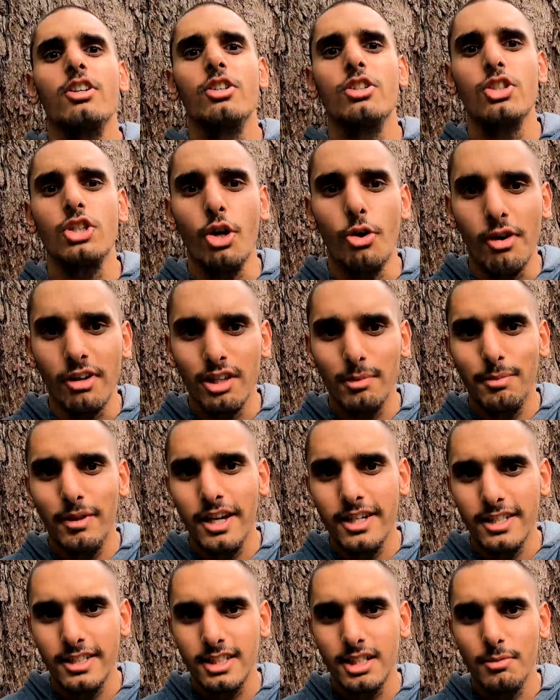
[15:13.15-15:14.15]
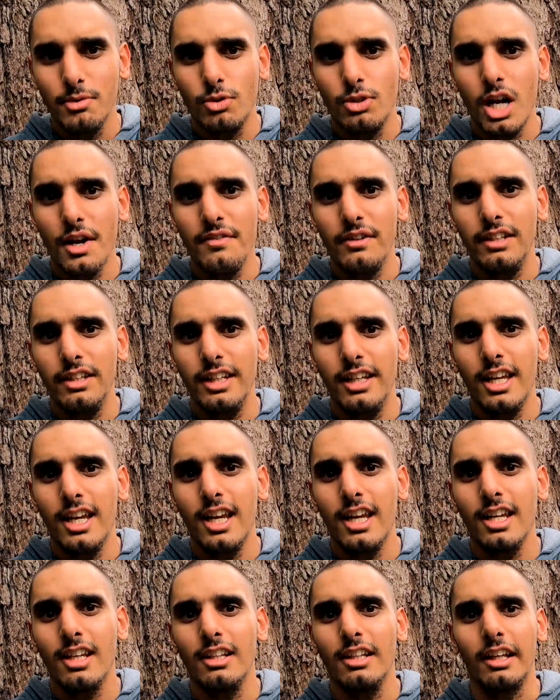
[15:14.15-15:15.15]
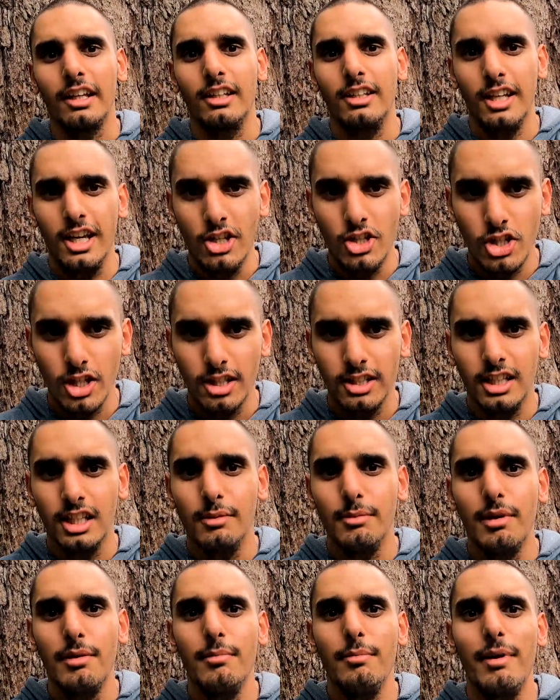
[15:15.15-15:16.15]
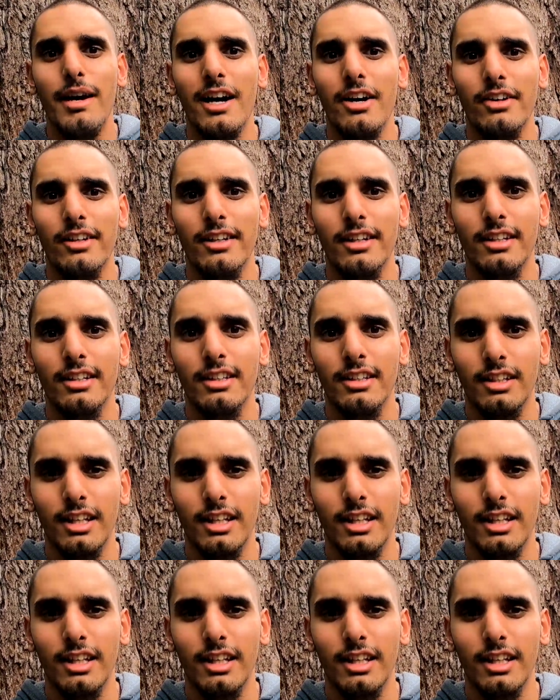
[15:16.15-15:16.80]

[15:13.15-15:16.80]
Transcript: showing the places I'm traveling, like teaching a little bit about it.